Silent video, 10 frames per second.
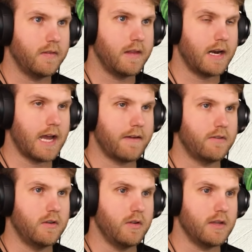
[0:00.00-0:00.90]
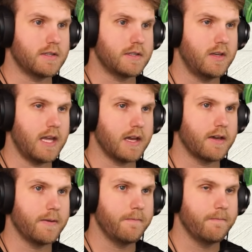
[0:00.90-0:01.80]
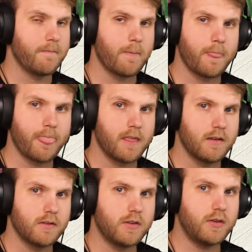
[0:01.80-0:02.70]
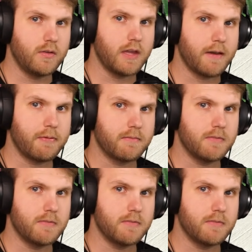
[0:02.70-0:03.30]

And I have to do this. Nick, cue the epic